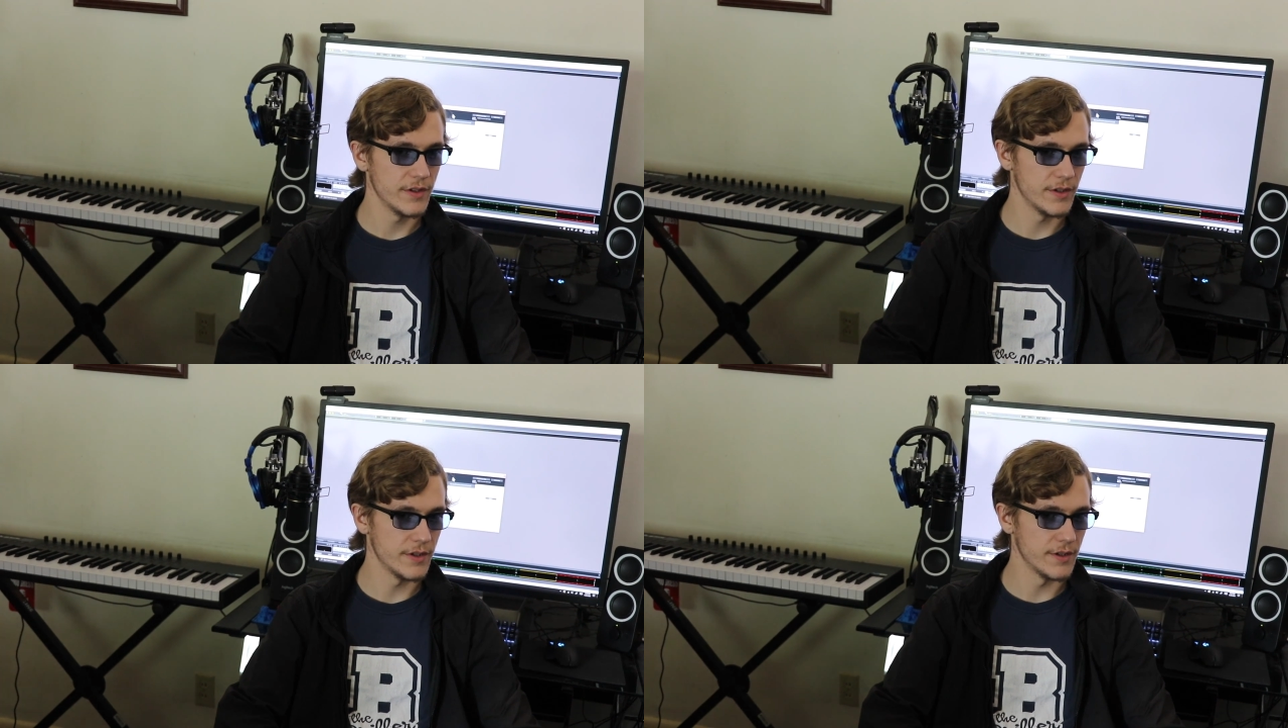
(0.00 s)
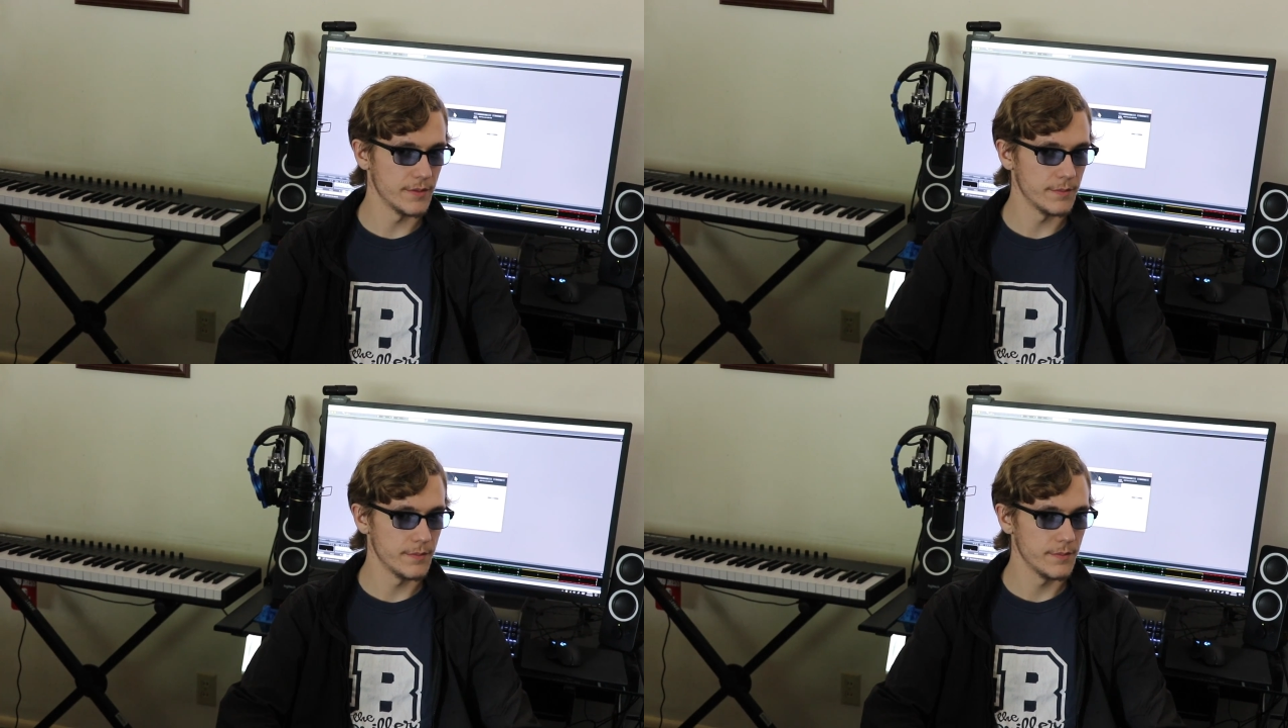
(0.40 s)

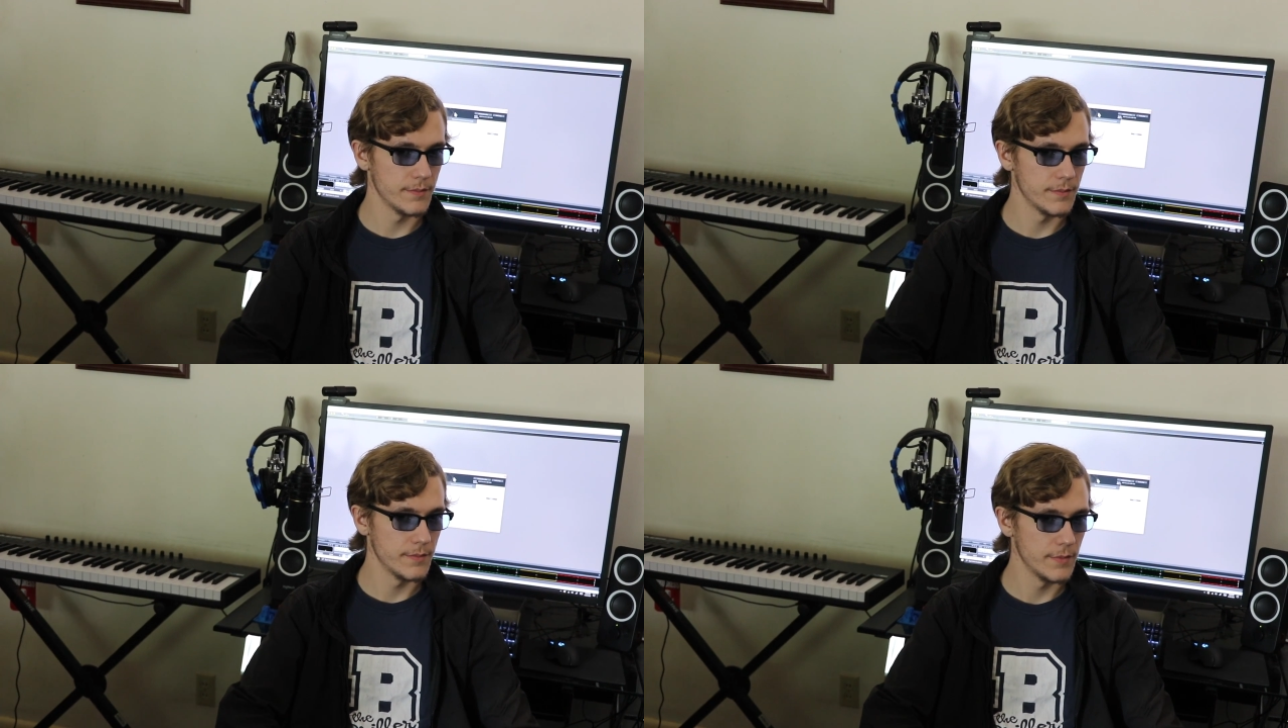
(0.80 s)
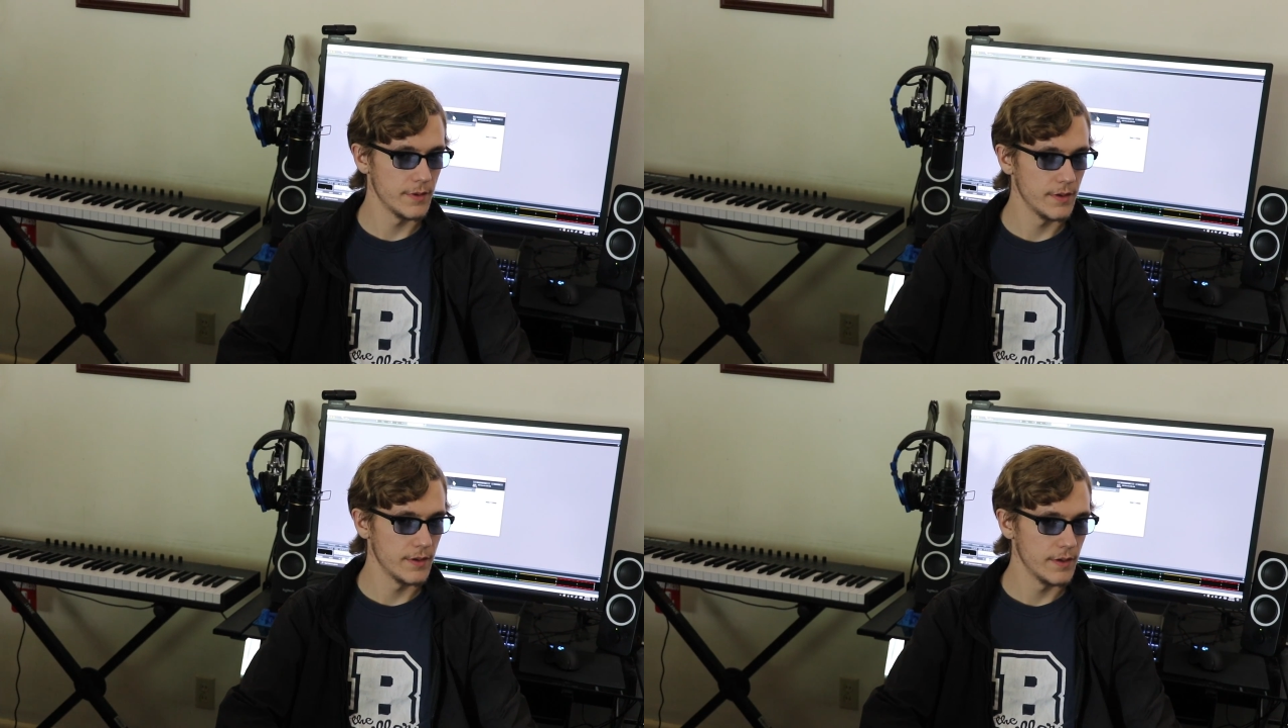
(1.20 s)
Right
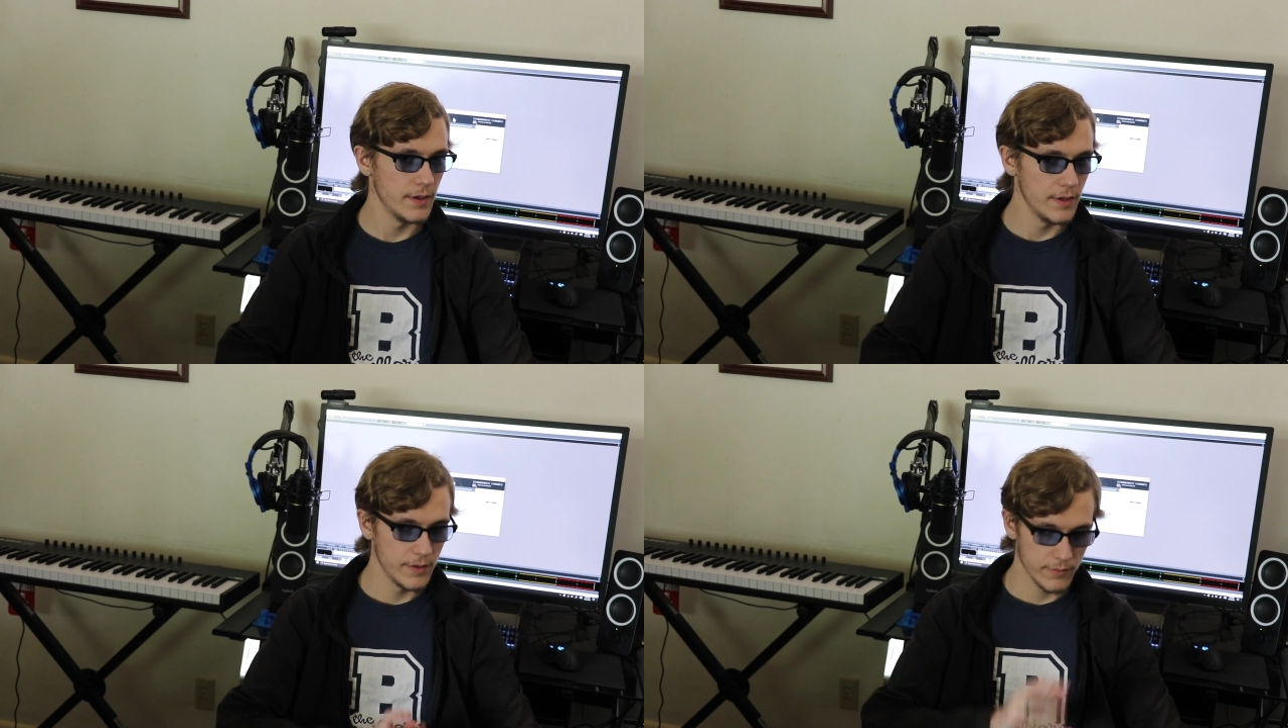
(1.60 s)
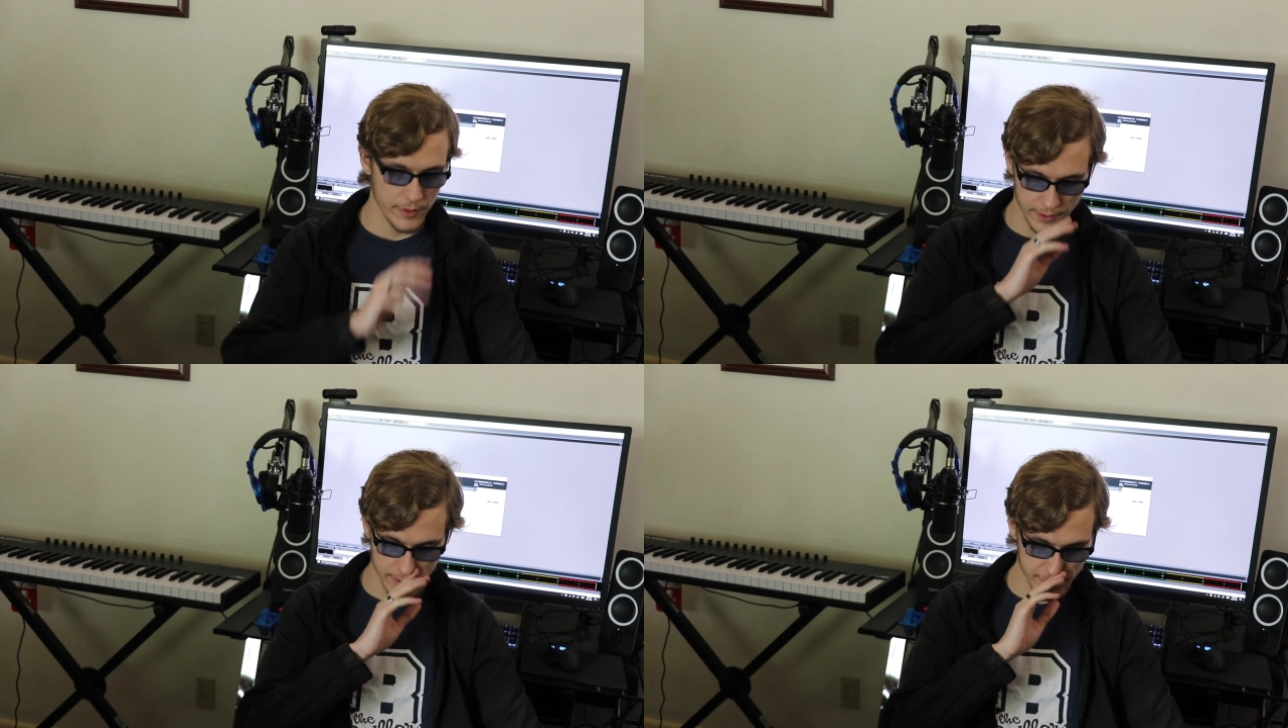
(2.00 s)

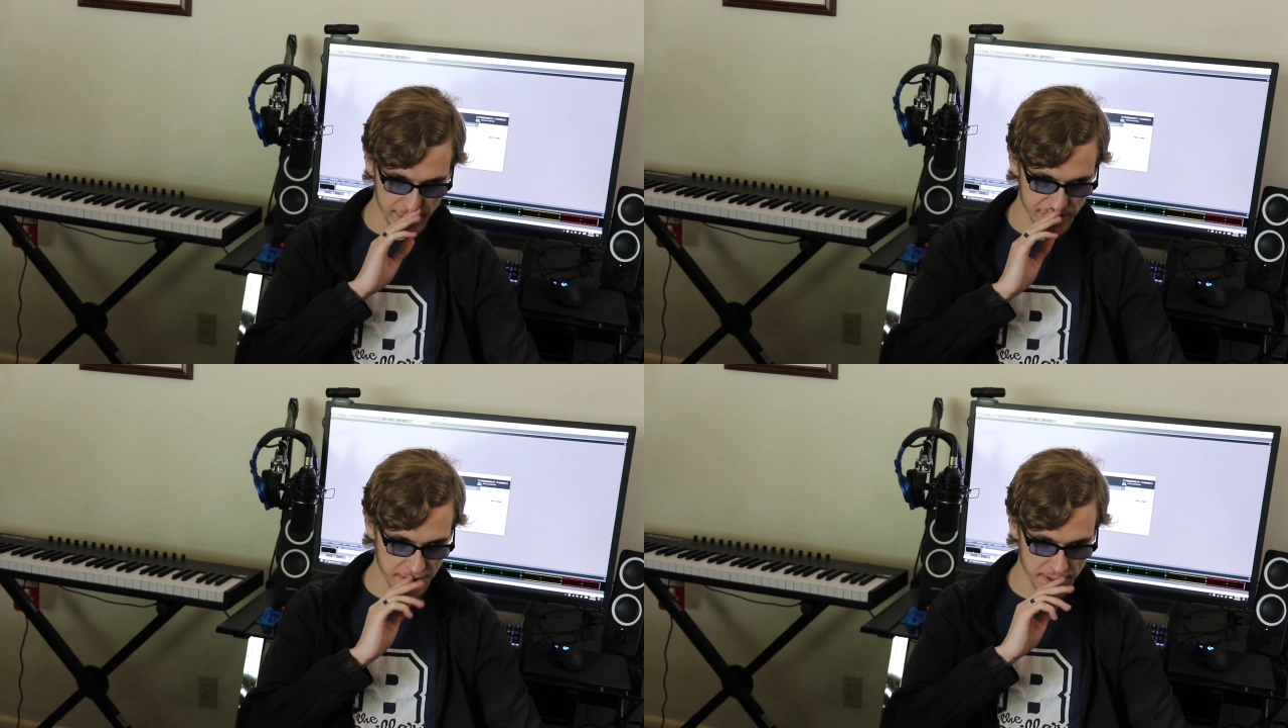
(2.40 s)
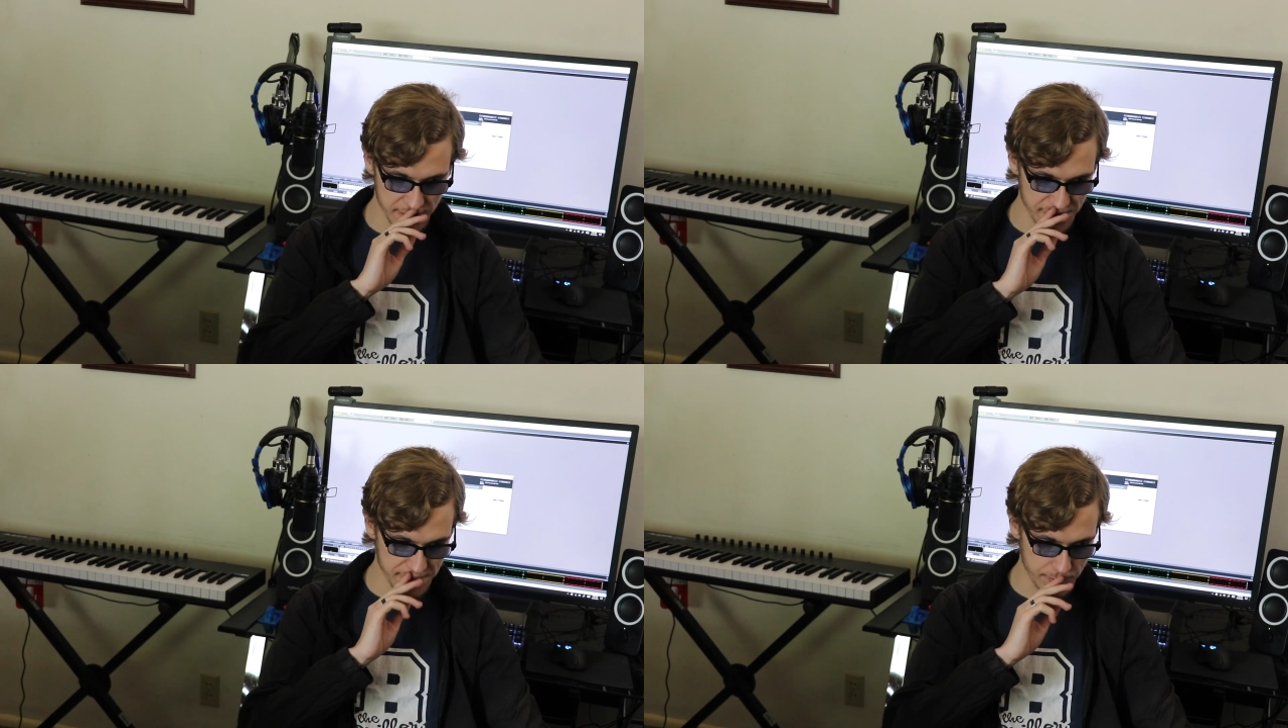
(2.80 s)
now I
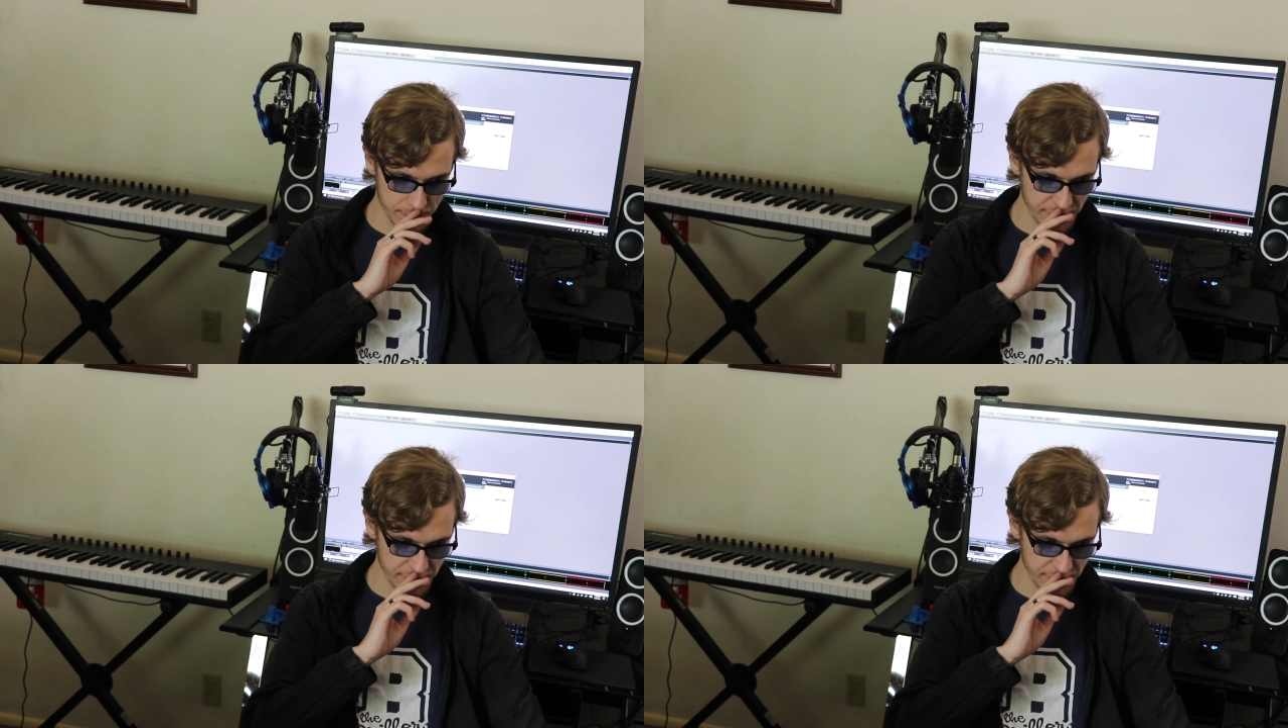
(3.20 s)
am